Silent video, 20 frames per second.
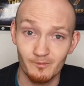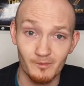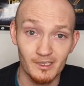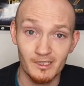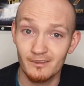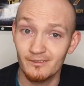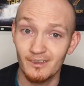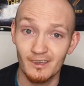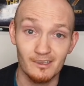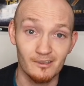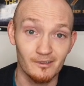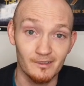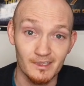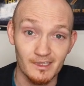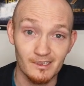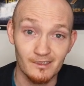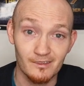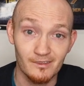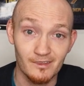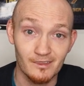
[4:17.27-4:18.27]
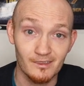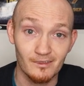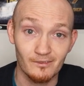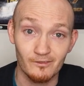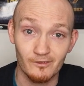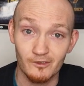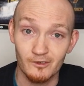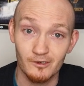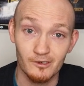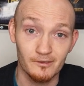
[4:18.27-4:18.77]
Meditate on anything
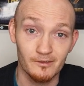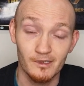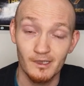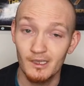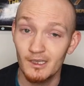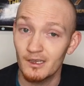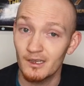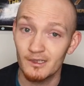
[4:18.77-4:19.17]
that's good,